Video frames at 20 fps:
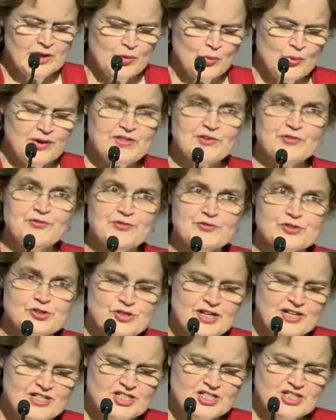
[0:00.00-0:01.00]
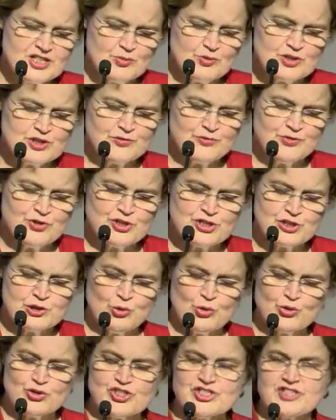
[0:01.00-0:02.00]
When the strategy was first
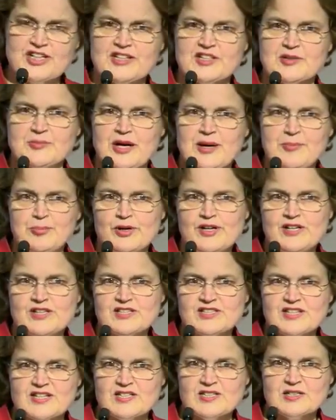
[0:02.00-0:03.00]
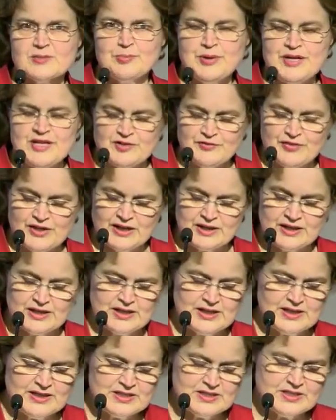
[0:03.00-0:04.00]
launched under my predecessor, Peter
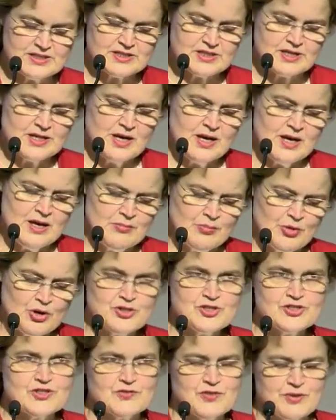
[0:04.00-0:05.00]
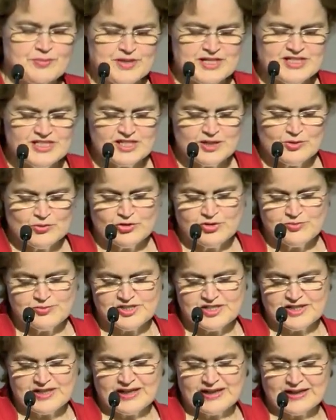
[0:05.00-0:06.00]
Varghese, most of the meeting
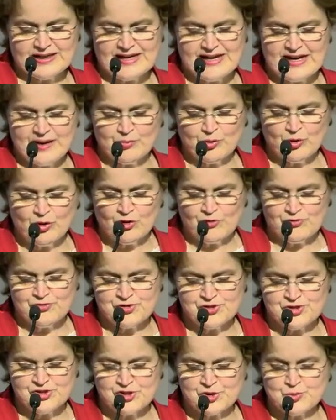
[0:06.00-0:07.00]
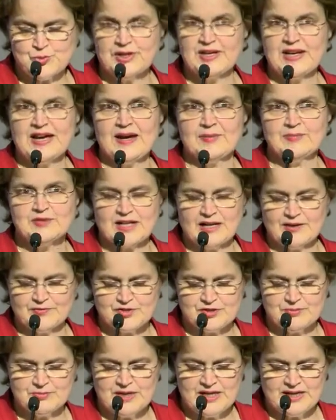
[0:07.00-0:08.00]
rooms in our Canberra offices were named
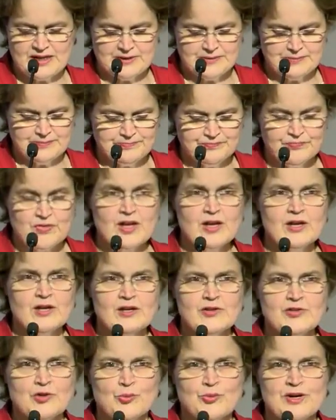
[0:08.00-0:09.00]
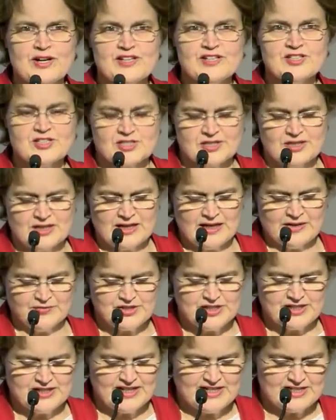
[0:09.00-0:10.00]
after men, the rest
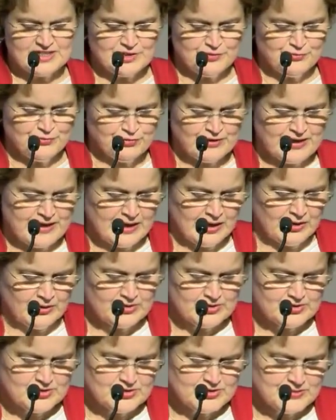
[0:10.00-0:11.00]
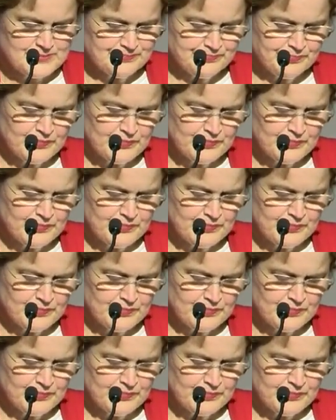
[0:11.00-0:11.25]
after native flowers.